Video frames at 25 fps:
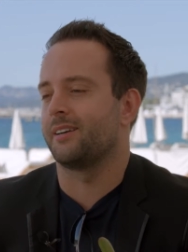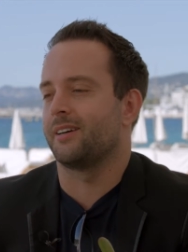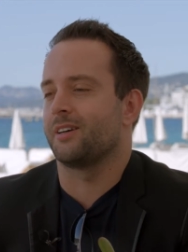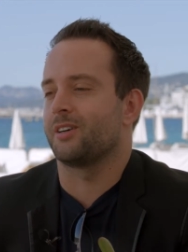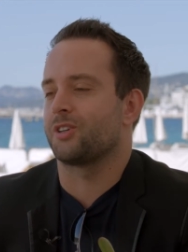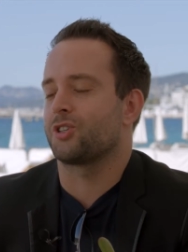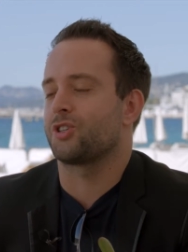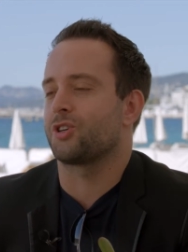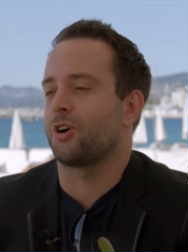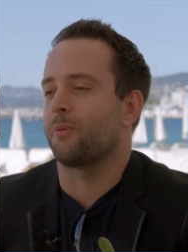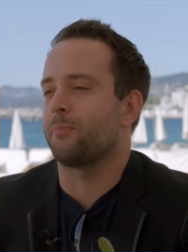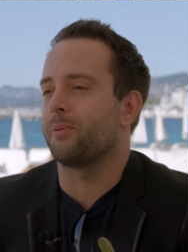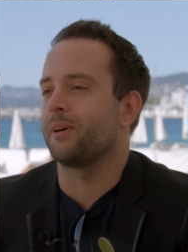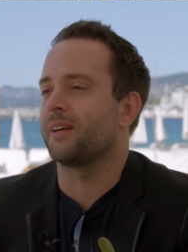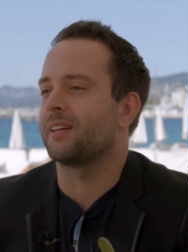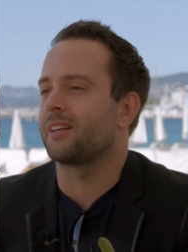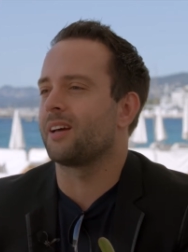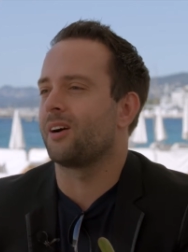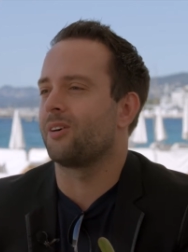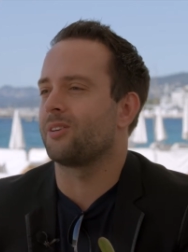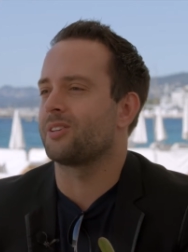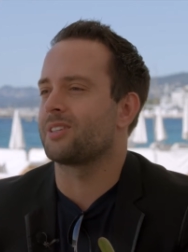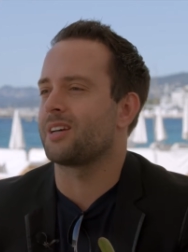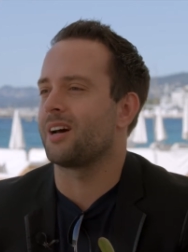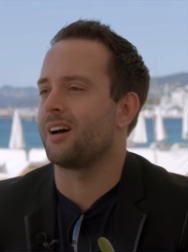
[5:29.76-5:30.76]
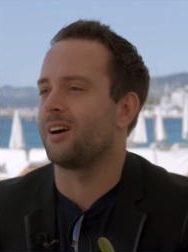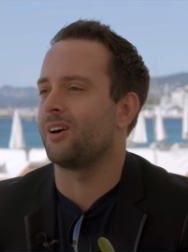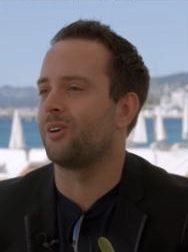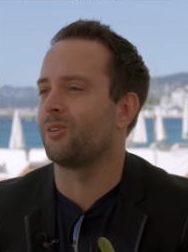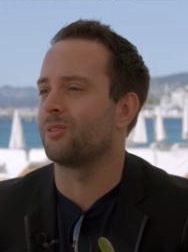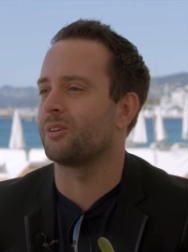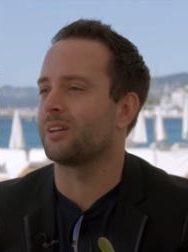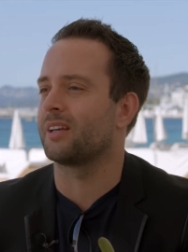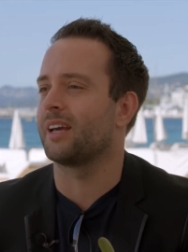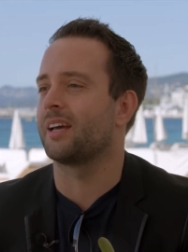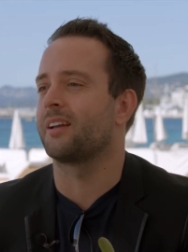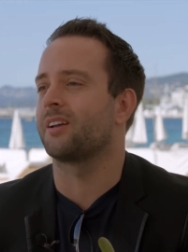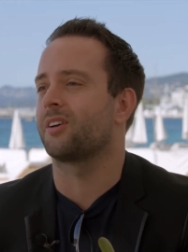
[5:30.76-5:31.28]
shopping
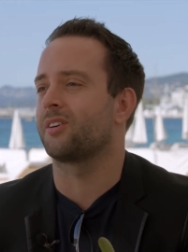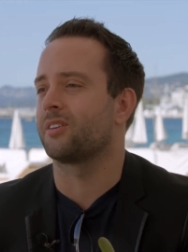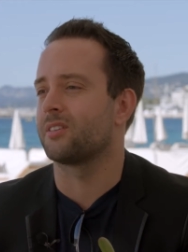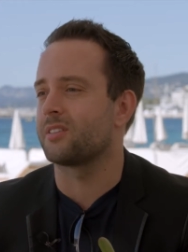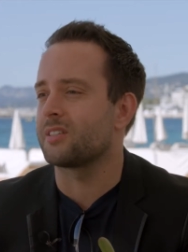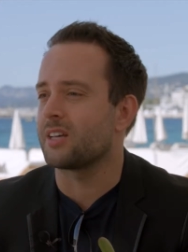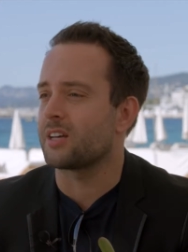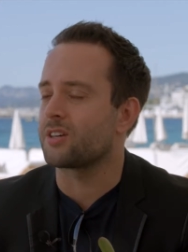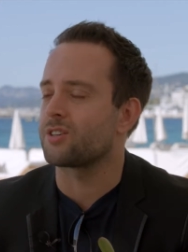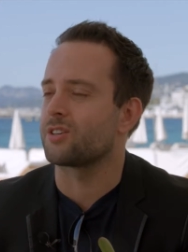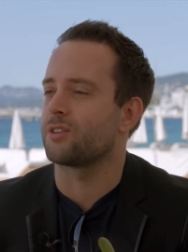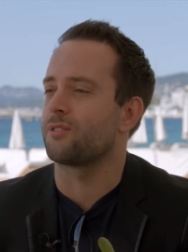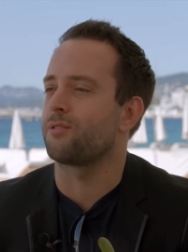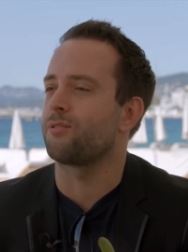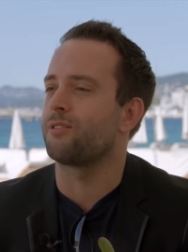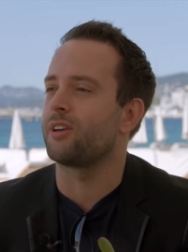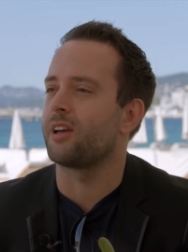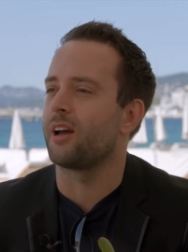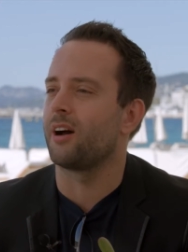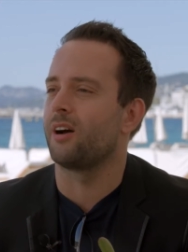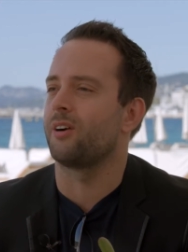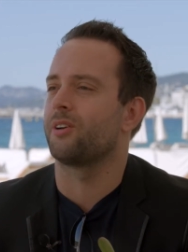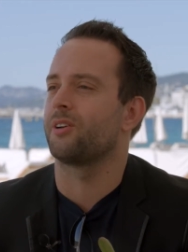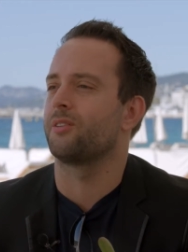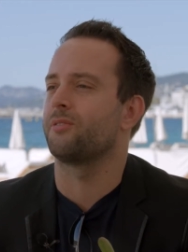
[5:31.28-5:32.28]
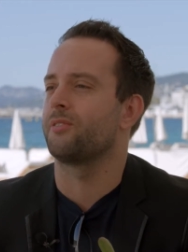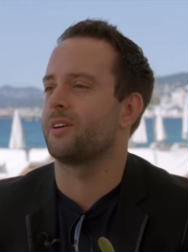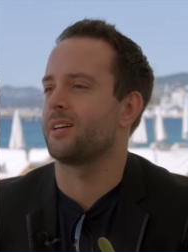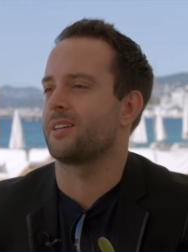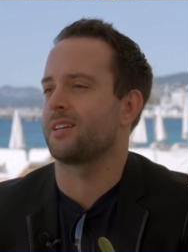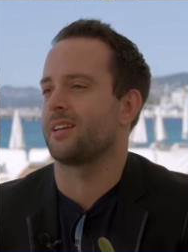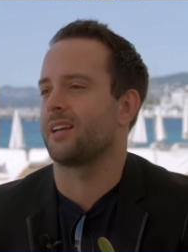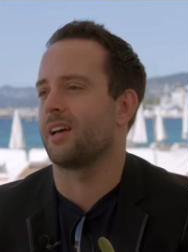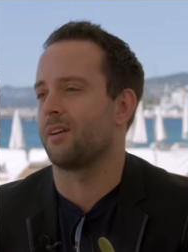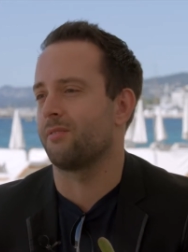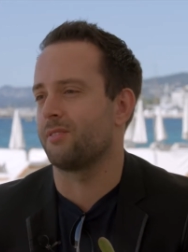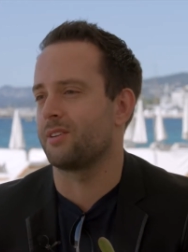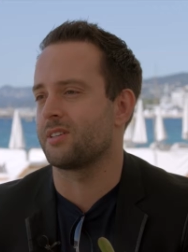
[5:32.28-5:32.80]
downtown, get a concession fee out of it
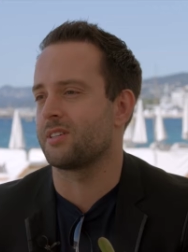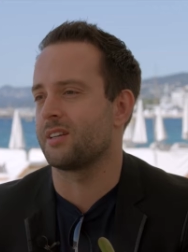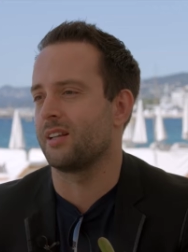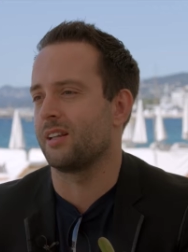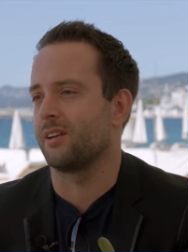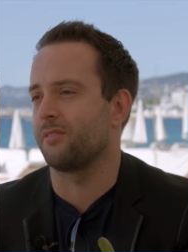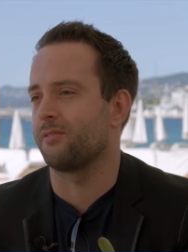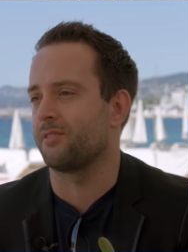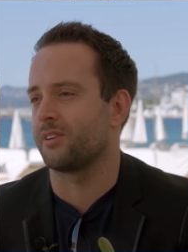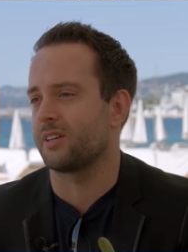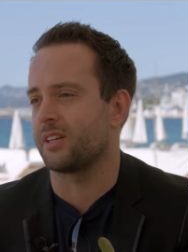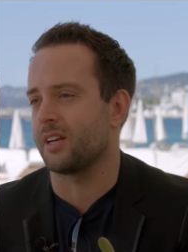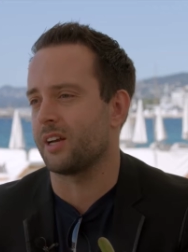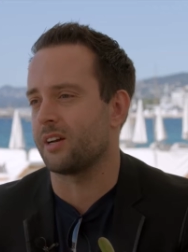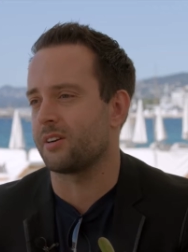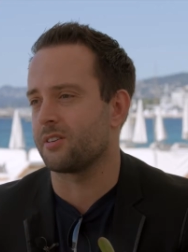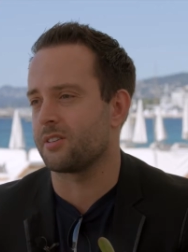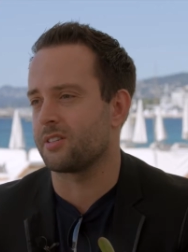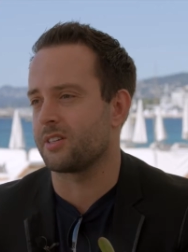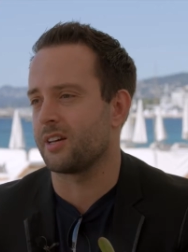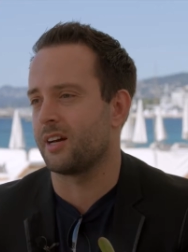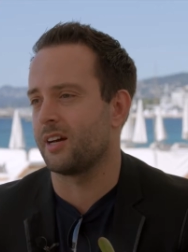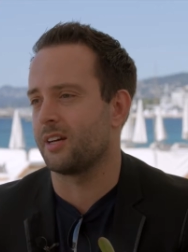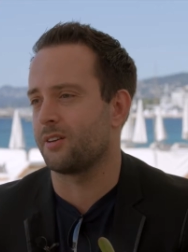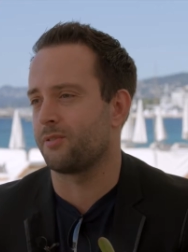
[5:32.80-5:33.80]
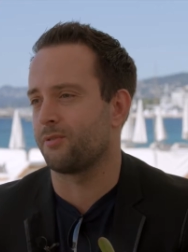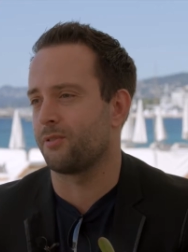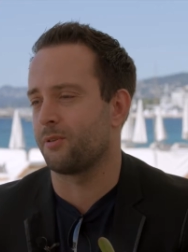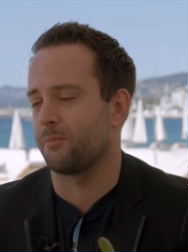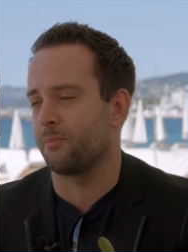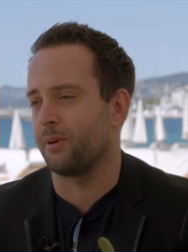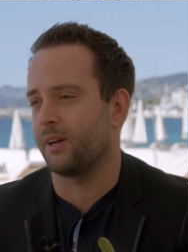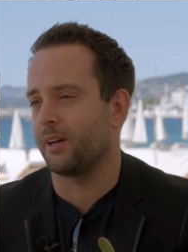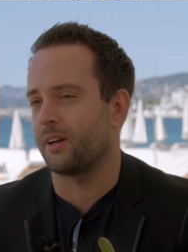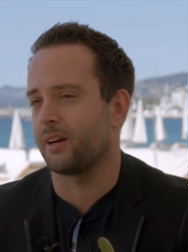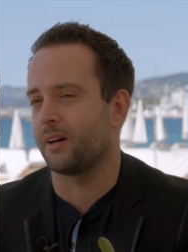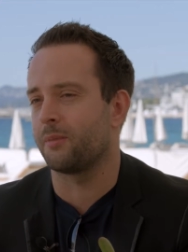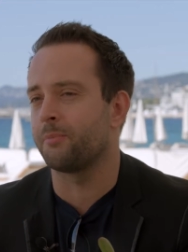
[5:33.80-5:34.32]
and have it delivered airside for
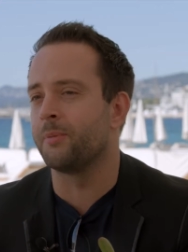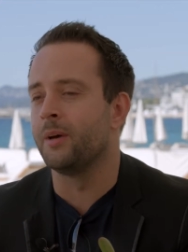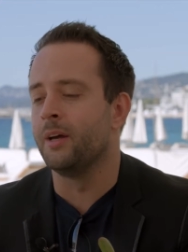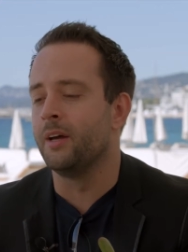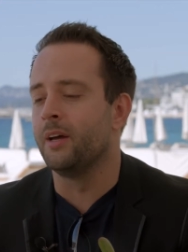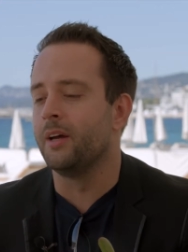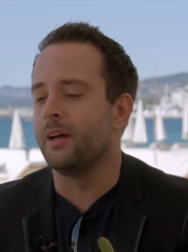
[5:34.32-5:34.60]
pickup.